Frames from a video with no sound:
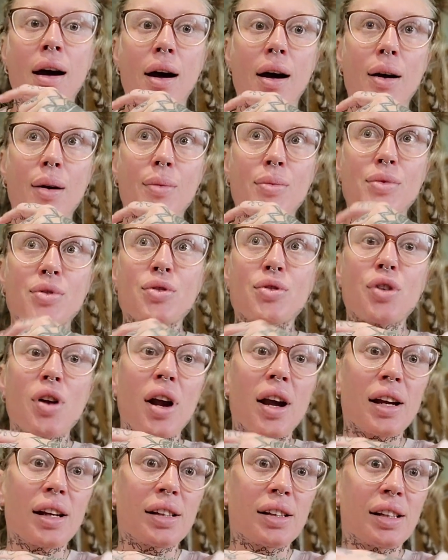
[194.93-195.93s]
So
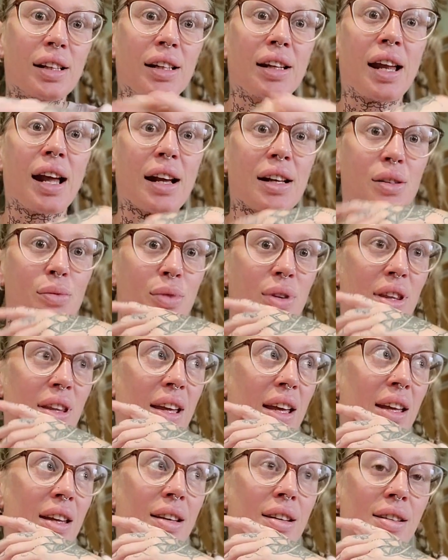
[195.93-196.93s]
try and connect
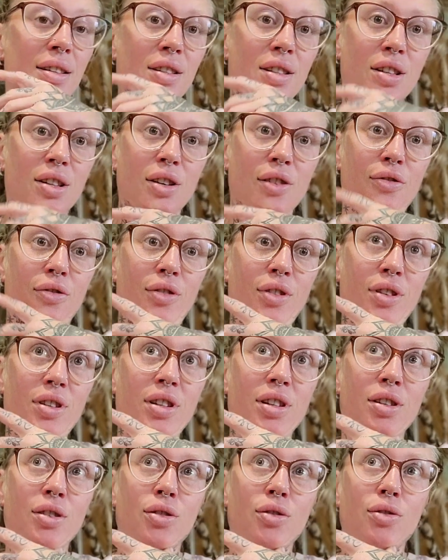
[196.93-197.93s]
within
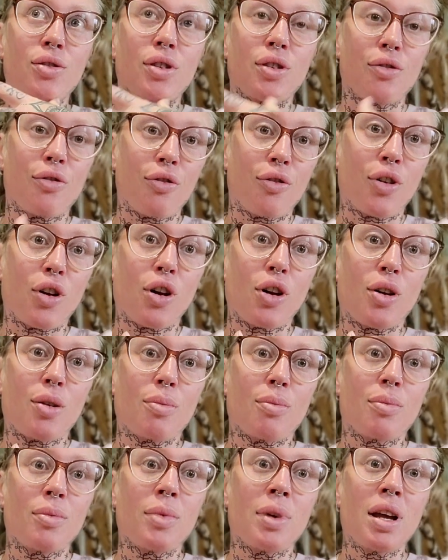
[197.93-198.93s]
to
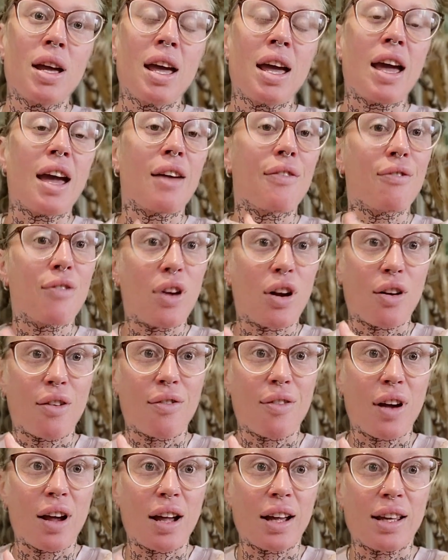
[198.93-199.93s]
confirm and
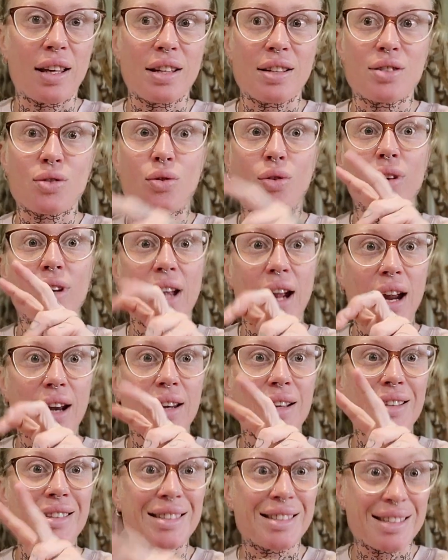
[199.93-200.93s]
verify its
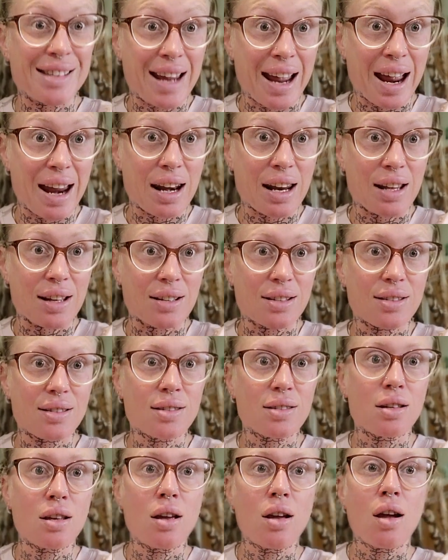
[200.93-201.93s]
organic
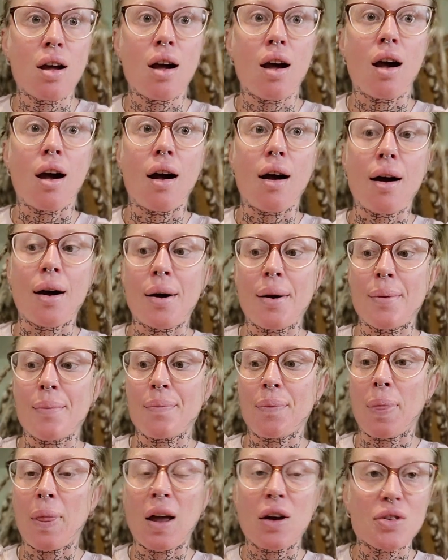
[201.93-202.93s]
status. I
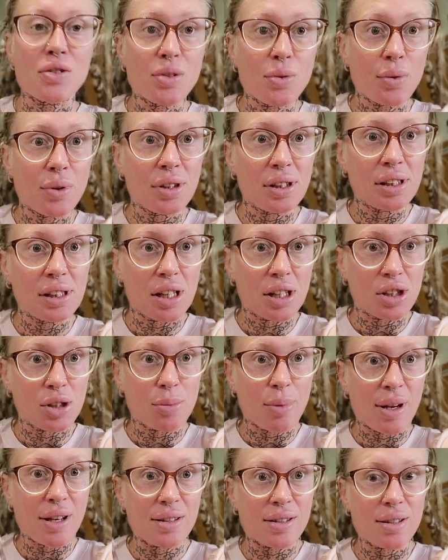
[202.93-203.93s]
also wanted to
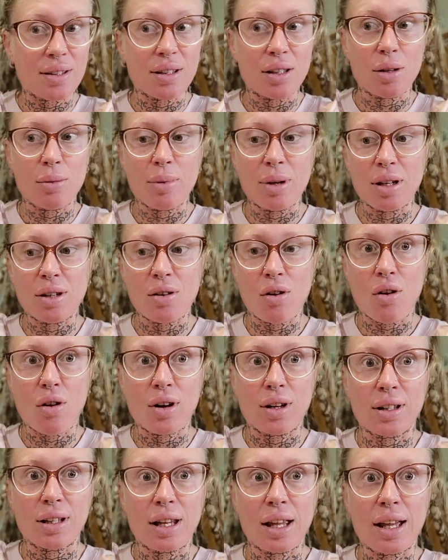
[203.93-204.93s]
touch base a little bit
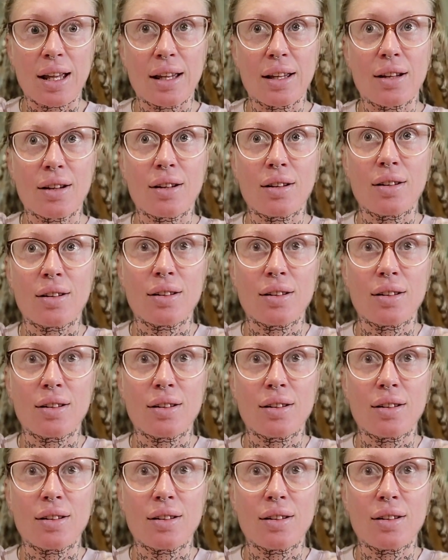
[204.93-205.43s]
on like